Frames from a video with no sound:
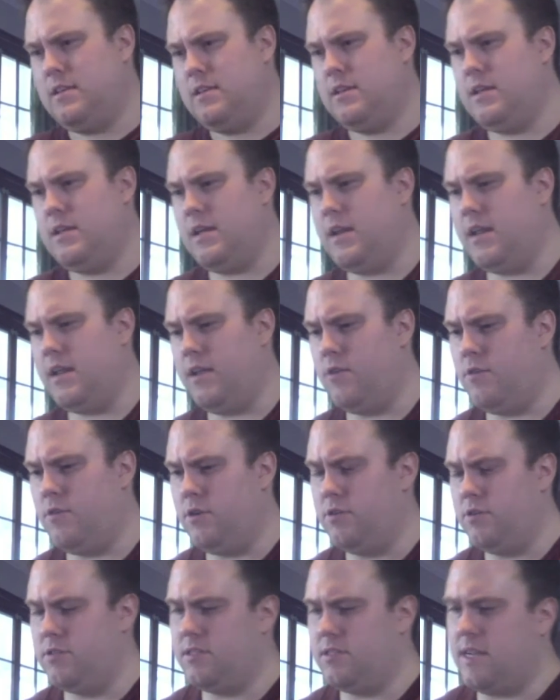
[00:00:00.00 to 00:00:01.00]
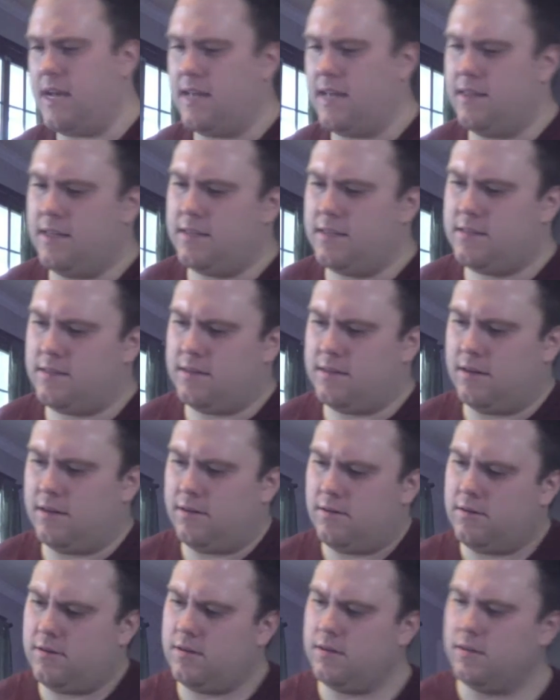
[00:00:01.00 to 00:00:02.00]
And I know you just had this, so...